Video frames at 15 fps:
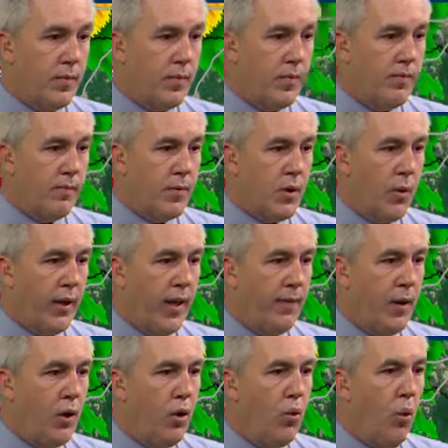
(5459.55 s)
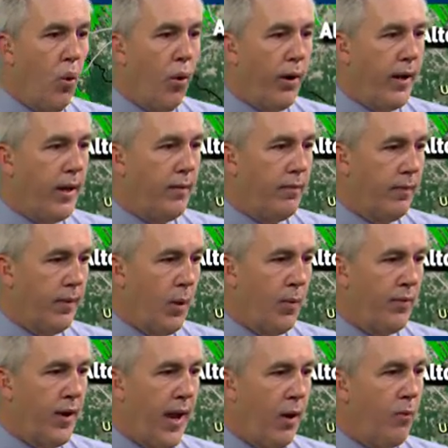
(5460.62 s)
So again, the new warning that we've
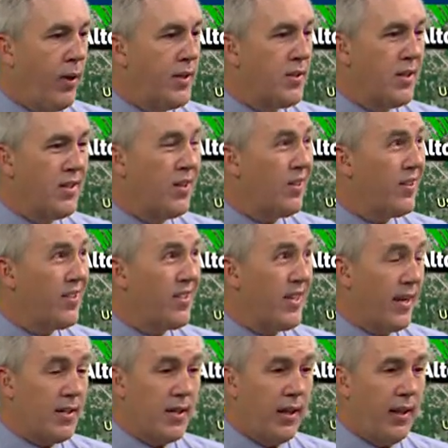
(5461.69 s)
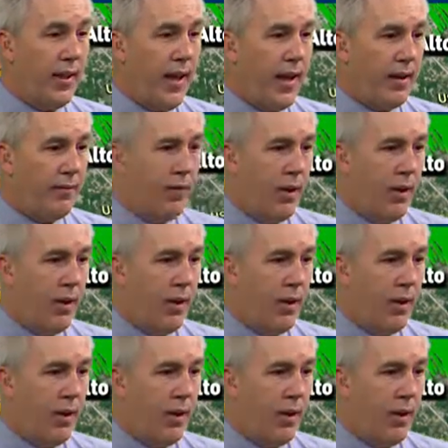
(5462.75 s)
got runs until 6 o'clock.